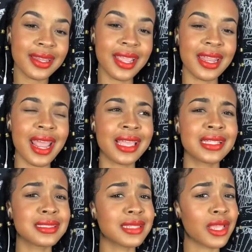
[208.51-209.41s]
and I can
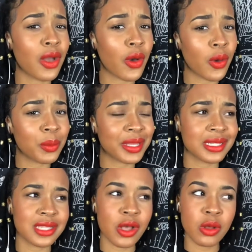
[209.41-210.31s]
stay home because I
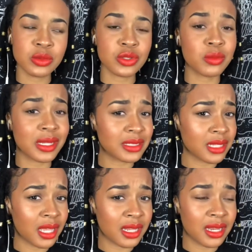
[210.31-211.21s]
homeschool my
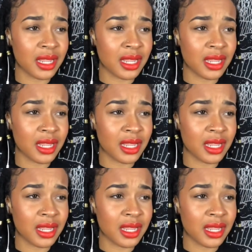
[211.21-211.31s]
son.